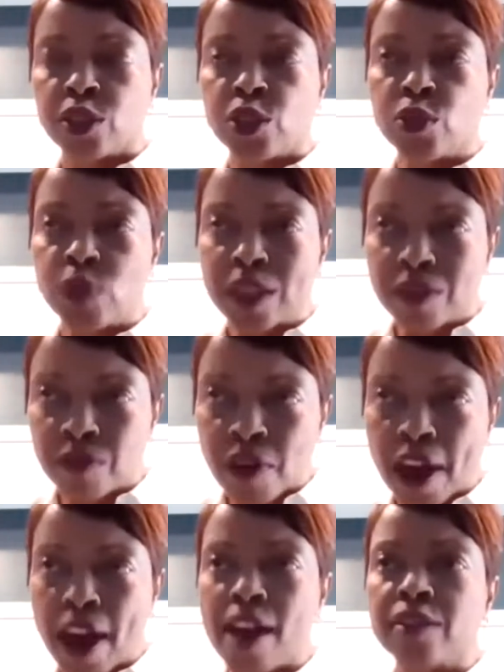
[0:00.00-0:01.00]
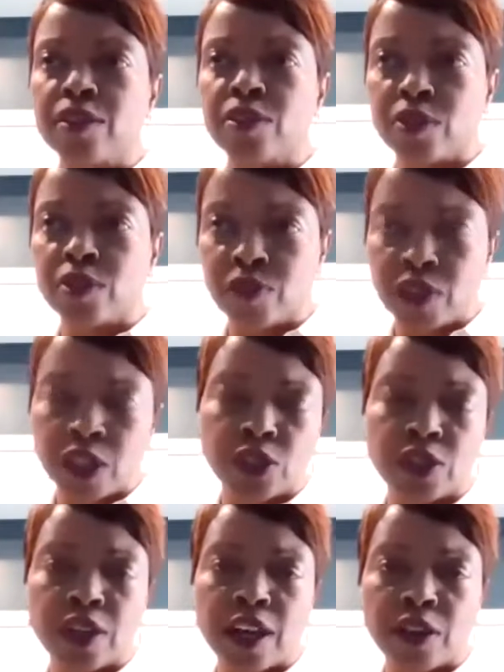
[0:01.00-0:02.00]
to advance your
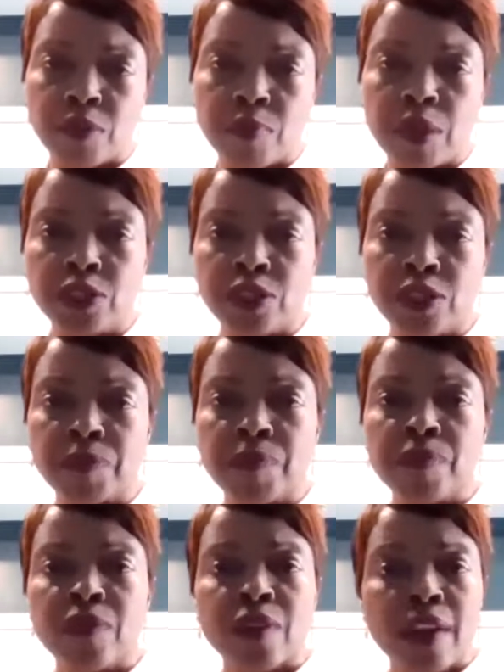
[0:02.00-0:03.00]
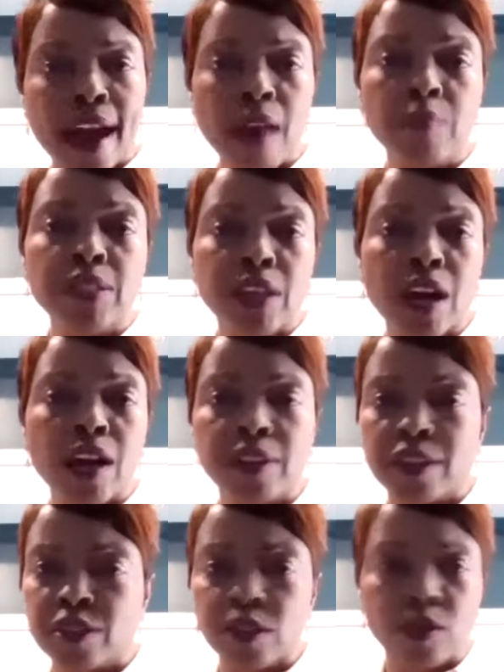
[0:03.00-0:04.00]
vision and your mission. Amazon
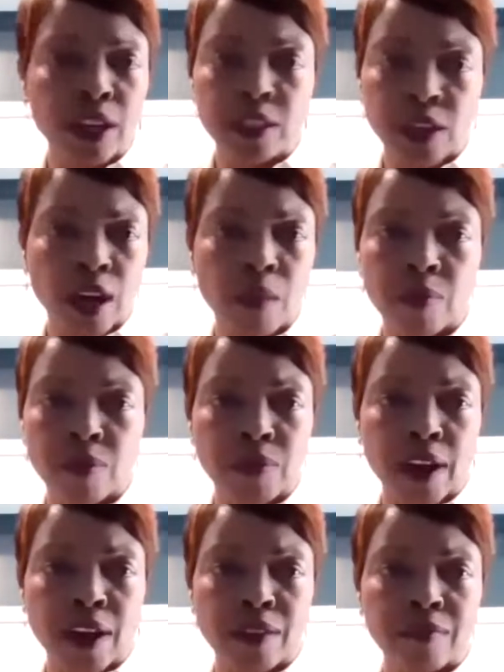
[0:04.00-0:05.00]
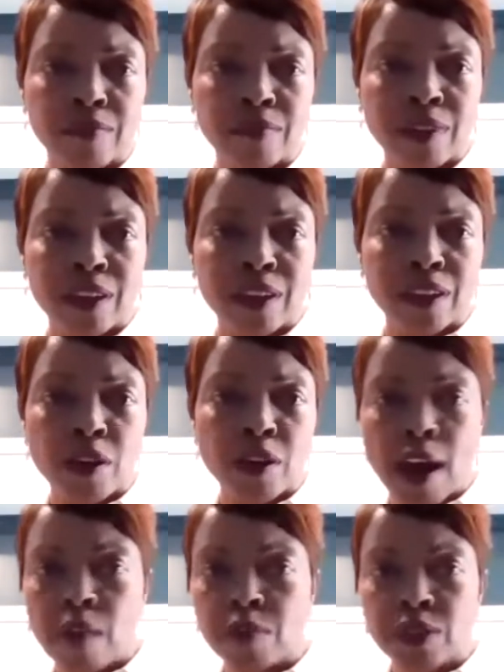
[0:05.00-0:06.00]
does a great job of that. You know,
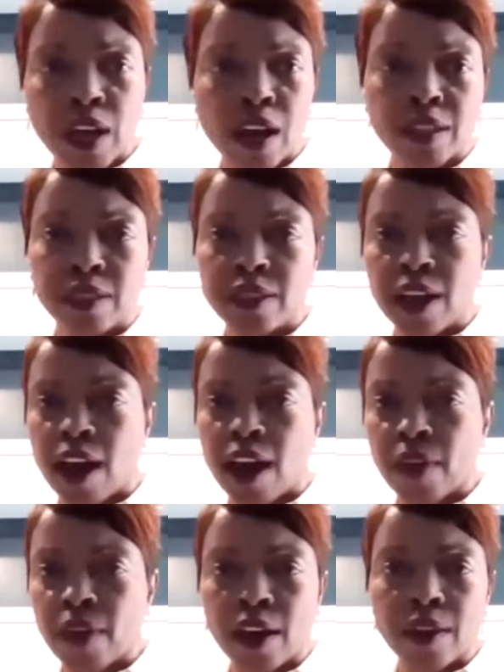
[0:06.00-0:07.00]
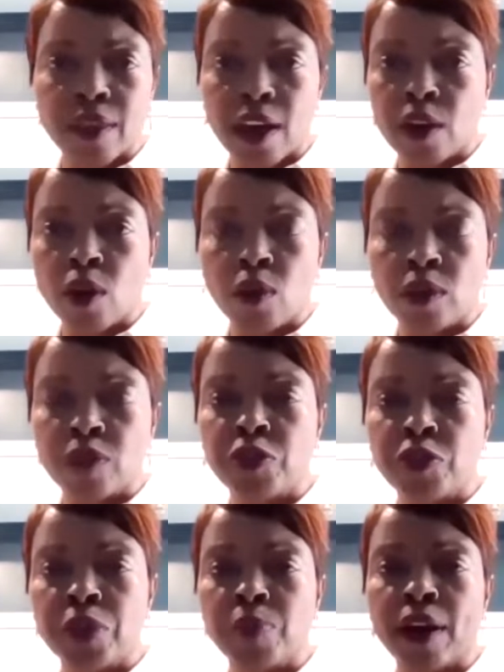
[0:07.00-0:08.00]
Amazon is not that old if
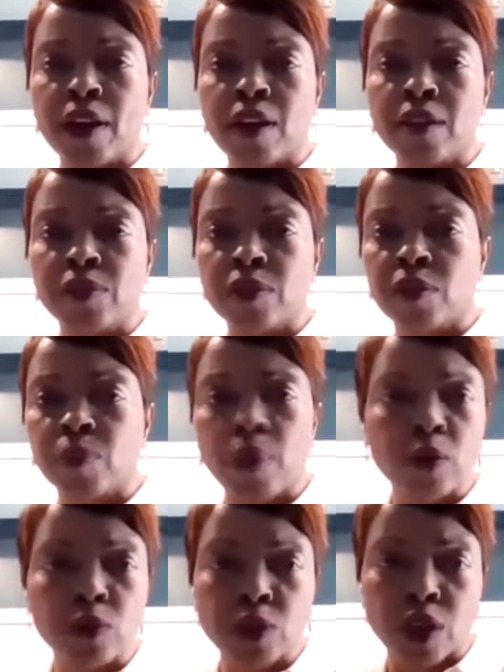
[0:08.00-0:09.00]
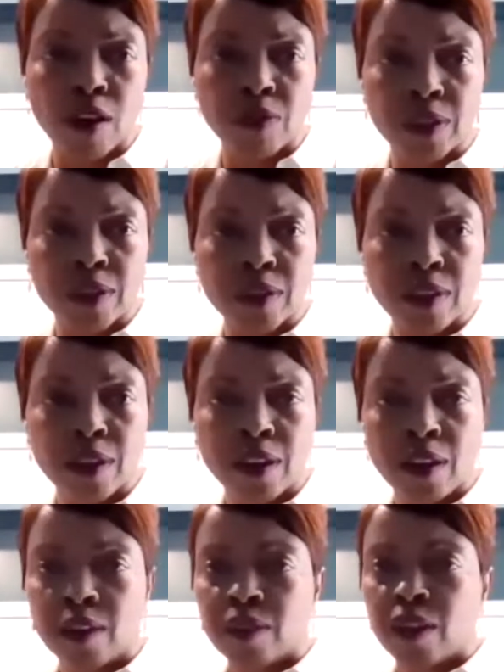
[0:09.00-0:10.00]
you compare it to the post office.
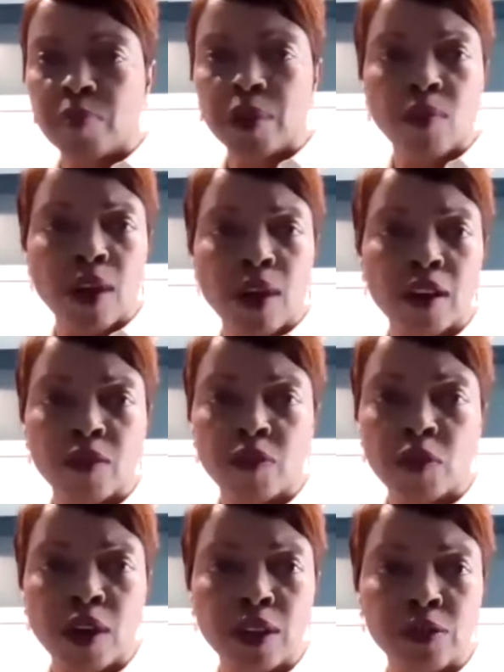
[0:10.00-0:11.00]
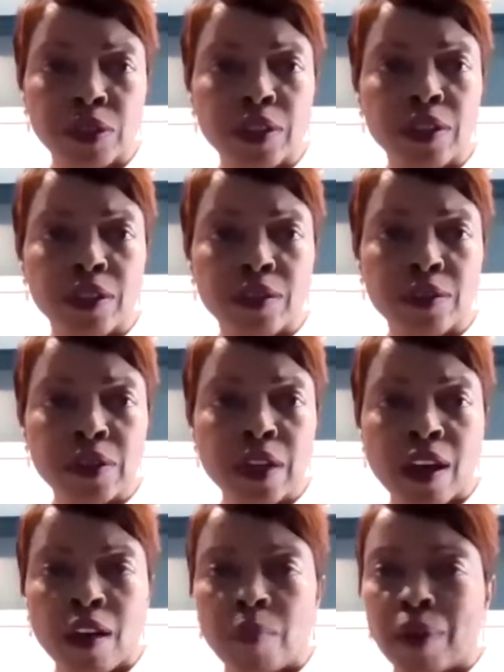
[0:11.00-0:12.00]
They've been around a few hundred years.
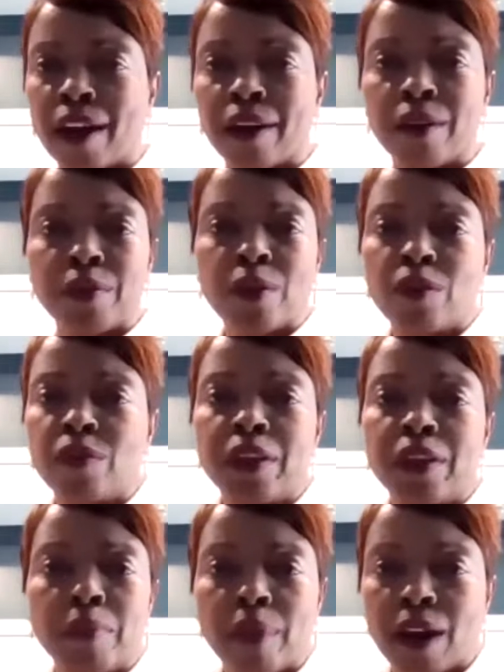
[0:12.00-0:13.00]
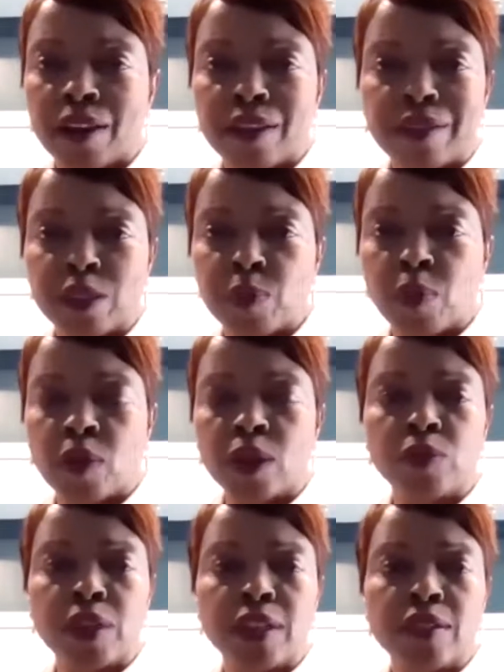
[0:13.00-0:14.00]
But I don't know of anybody at this point
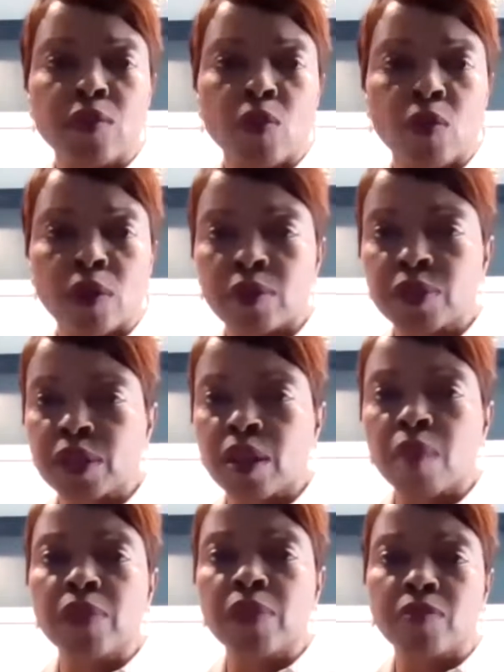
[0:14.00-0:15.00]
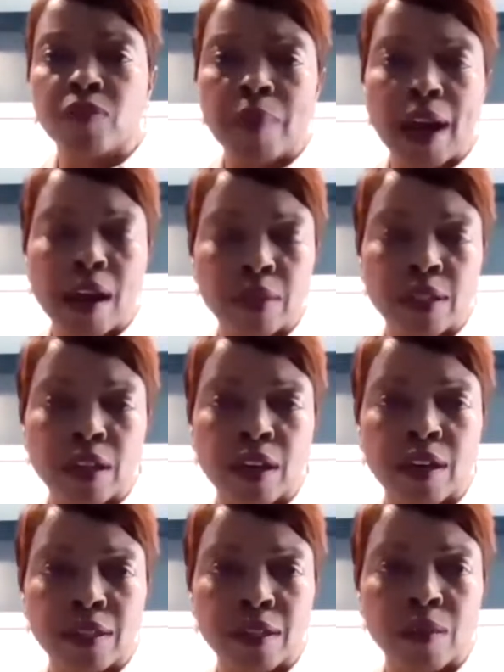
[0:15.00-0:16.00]
who doesn't order something from
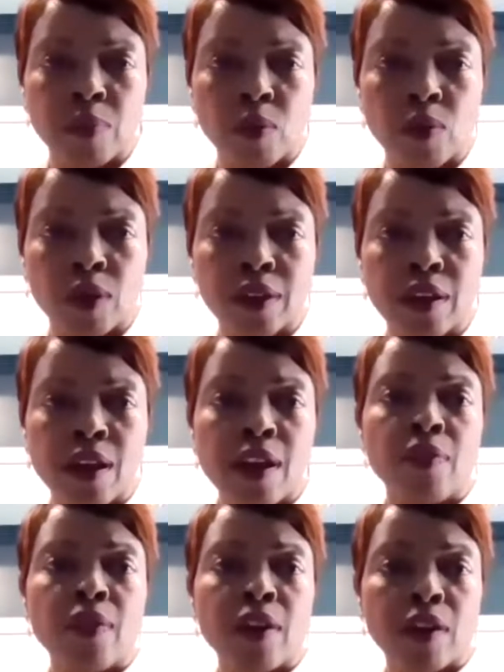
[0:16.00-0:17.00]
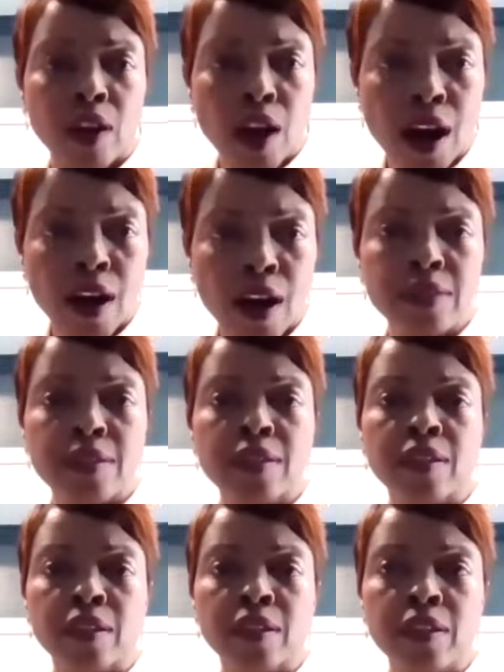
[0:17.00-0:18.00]
Amazon at some point. They are
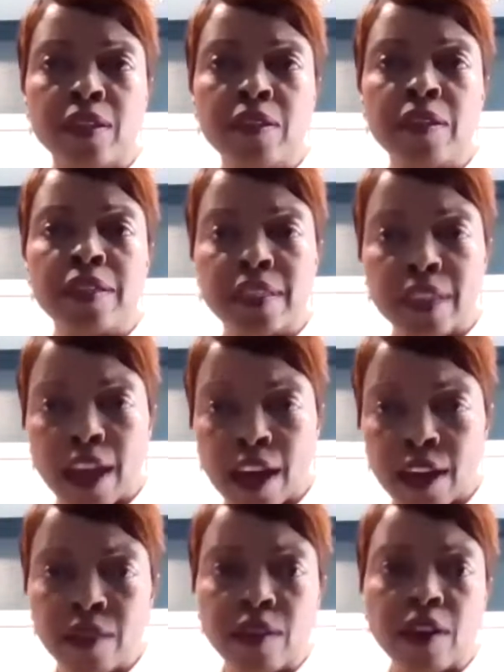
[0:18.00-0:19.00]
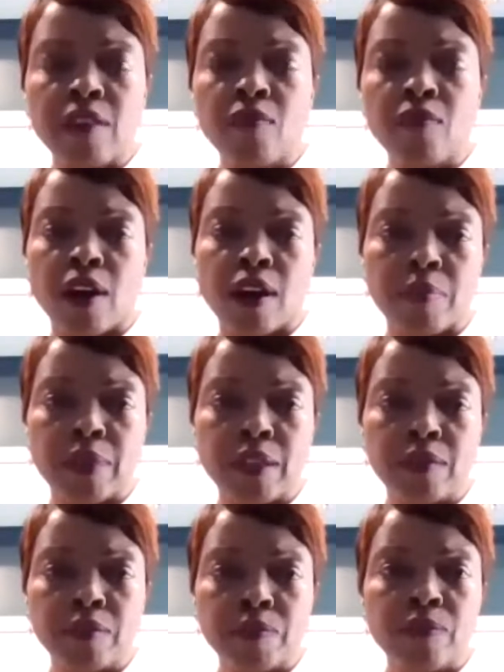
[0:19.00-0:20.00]
constantly scanning their
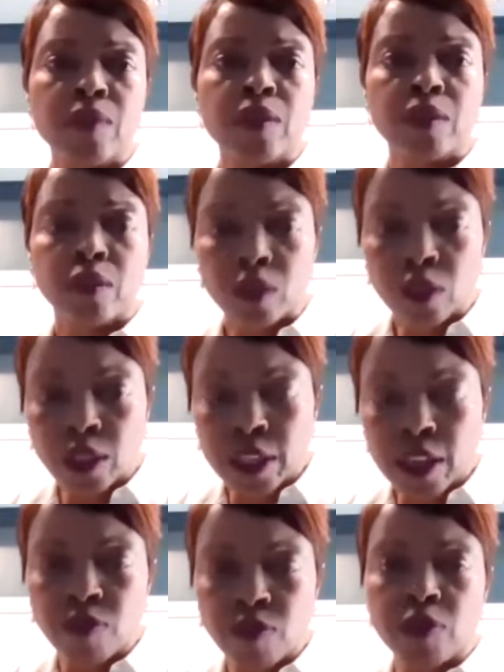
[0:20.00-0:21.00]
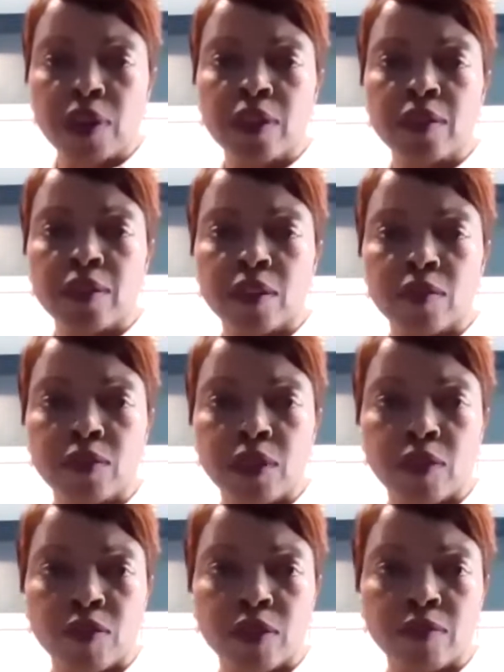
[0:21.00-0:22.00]
environment, looking for things that are
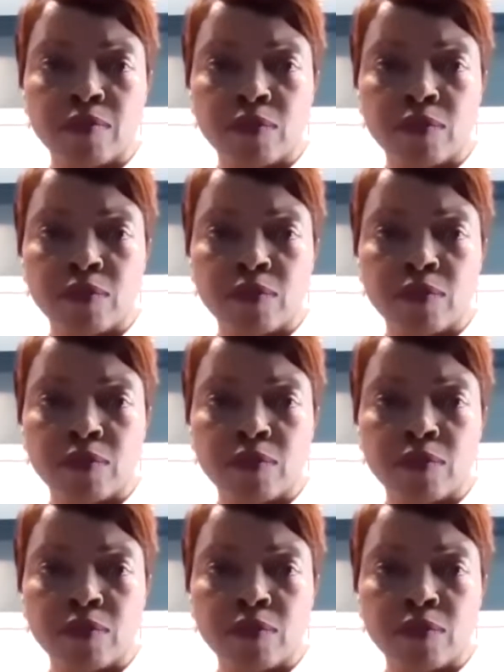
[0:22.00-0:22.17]
different,